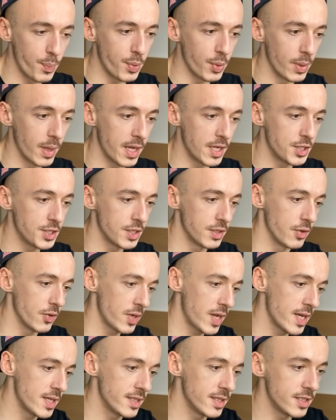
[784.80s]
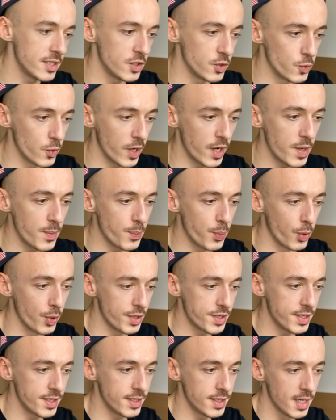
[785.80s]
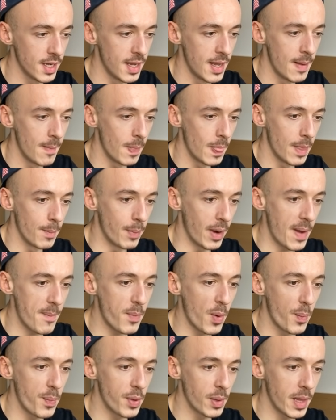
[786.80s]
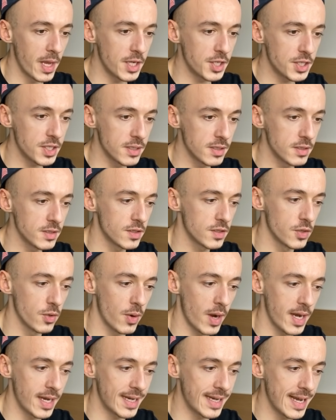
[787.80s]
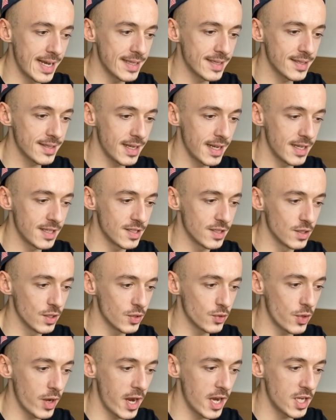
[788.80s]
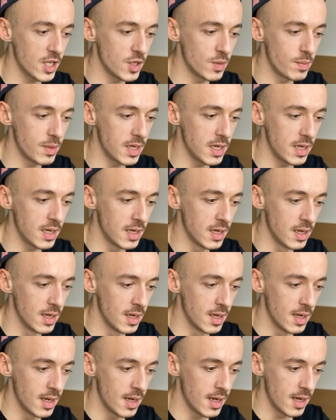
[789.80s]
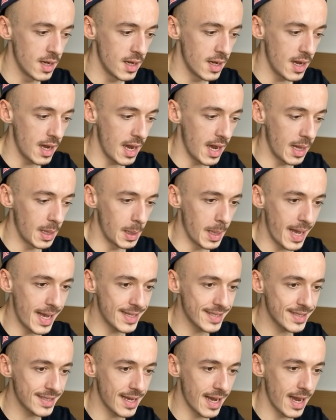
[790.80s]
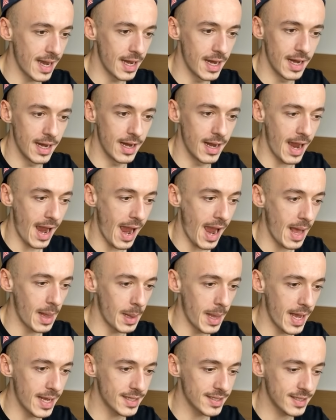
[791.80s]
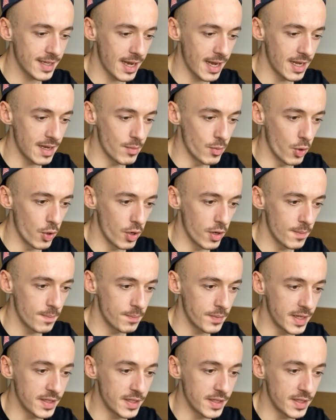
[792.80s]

population. Okay, this is very important, by population. So I guess it's not going to be Alaska uh, Alaska anymore,